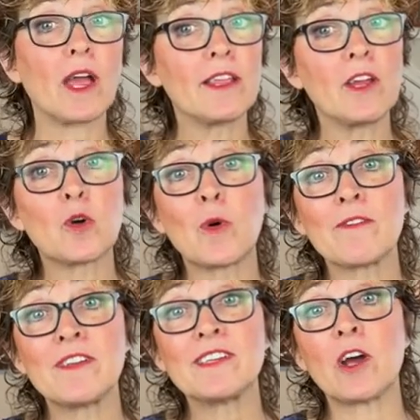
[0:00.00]
the
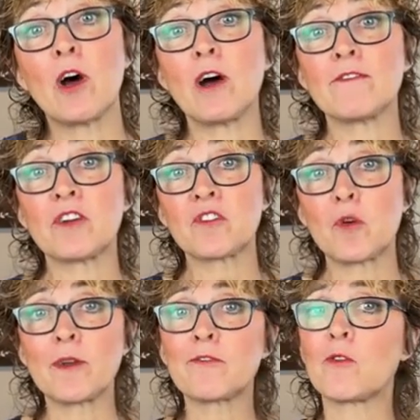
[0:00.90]
equivalent of us
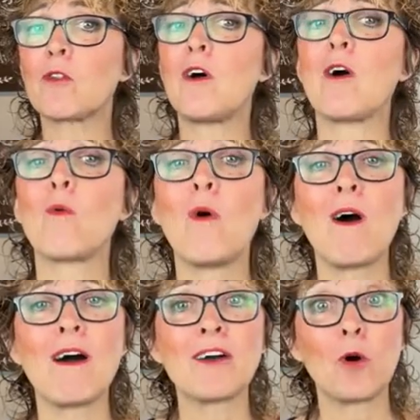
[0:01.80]
going for a long
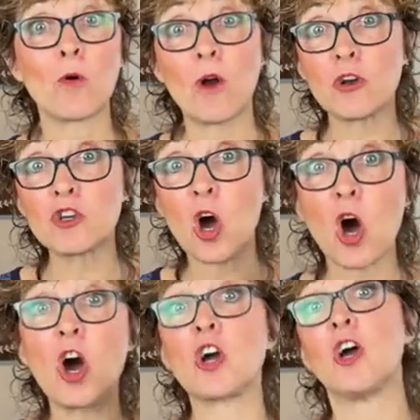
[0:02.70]
walk or our
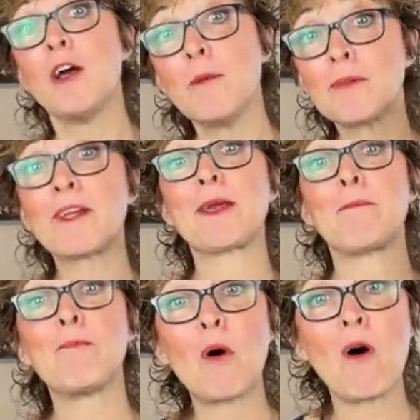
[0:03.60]
dog
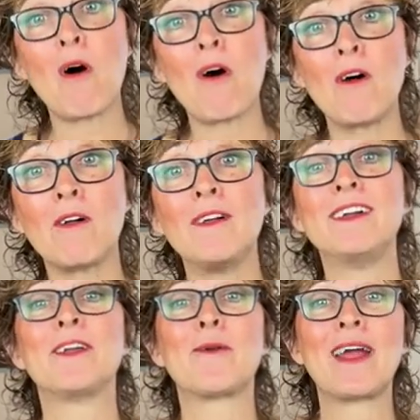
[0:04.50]
playing ball,
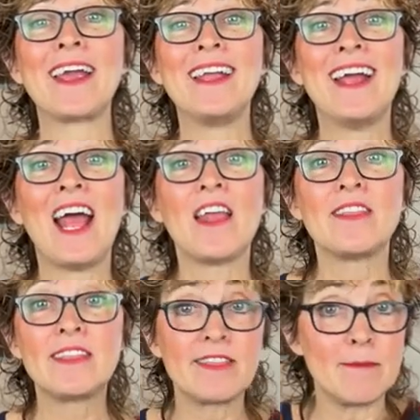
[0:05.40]
right?
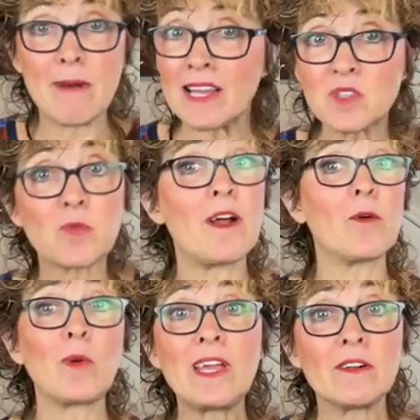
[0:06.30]
The mice were
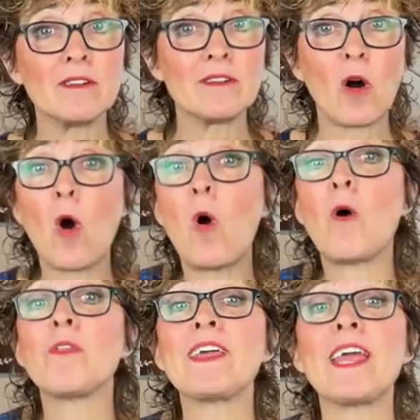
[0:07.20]
on a wheel.
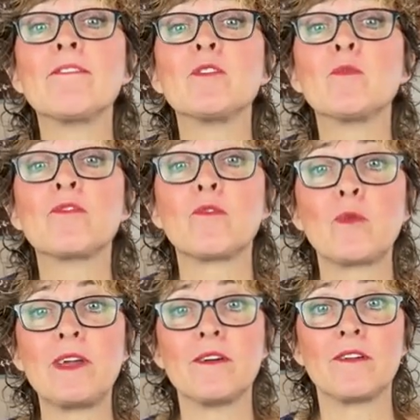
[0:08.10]
All they gave them was a
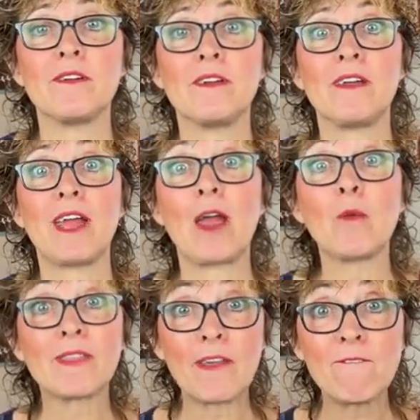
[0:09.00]
wheel.
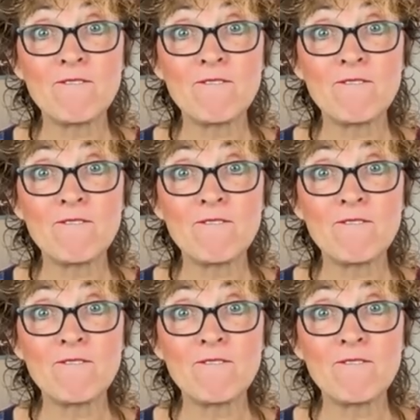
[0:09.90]
And what they